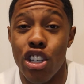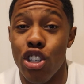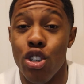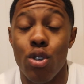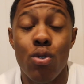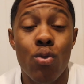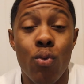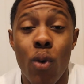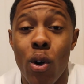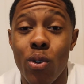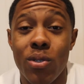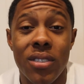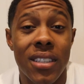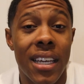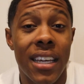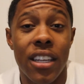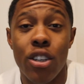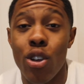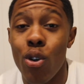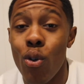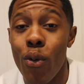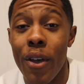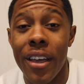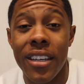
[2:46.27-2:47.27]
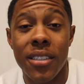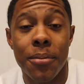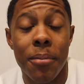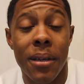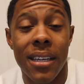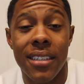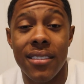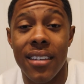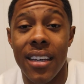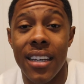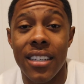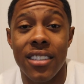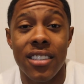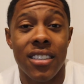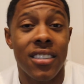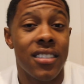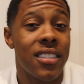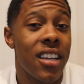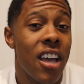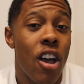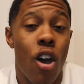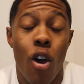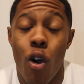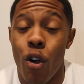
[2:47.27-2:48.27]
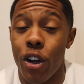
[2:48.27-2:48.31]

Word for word: you won't set no expectations